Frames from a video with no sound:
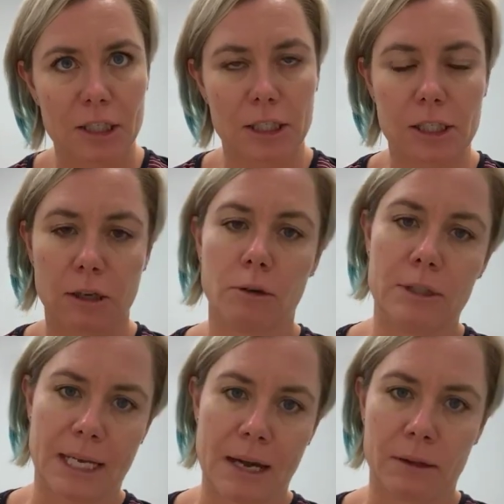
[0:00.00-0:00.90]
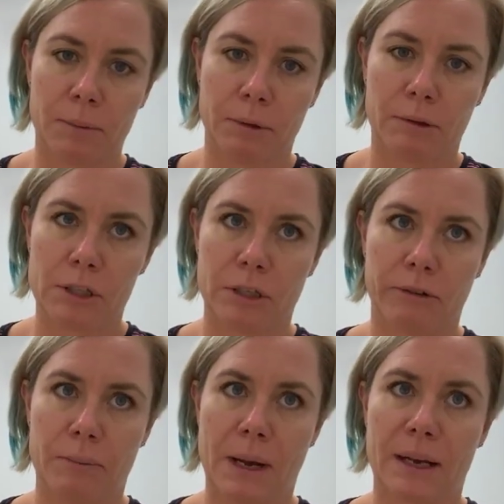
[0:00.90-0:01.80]
to slow down the progression of
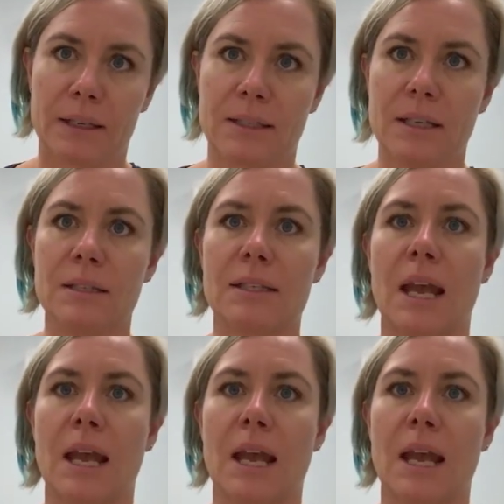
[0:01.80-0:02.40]
your Parkinson's,